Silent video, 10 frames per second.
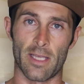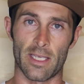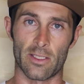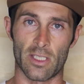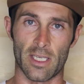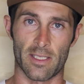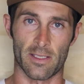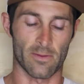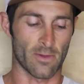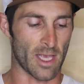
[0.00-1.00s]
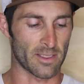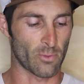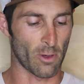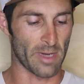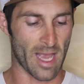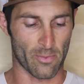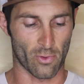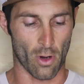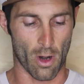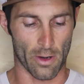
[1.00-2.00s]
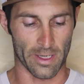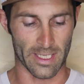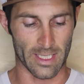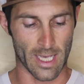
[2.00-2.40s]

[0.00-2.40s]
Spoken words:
these jigs as probably our priority.